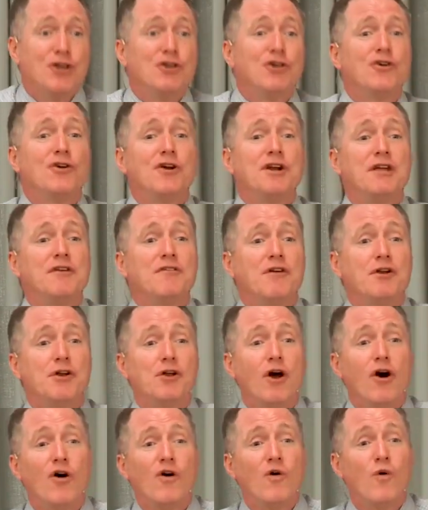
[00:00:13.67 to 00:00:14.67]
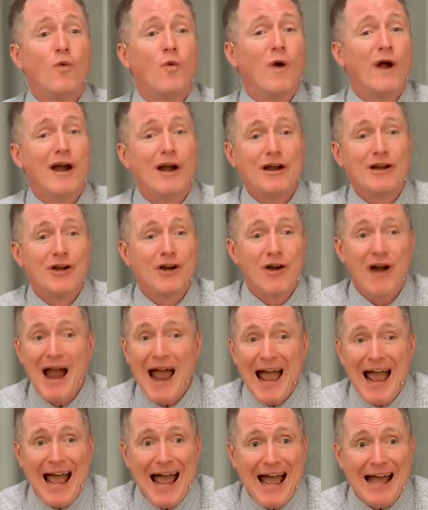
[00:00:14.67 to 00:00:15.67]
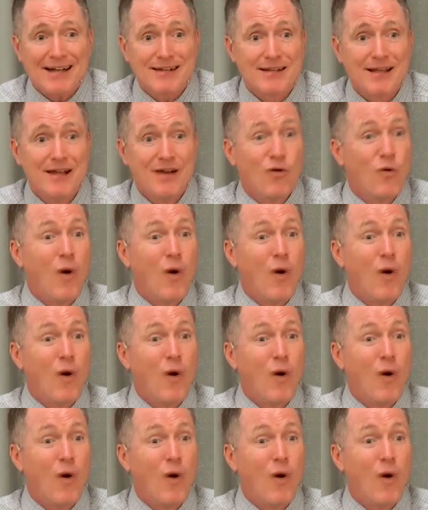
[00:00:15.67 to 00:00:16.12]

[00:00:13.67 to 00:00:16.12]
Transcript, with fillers: You don't even know where you're at.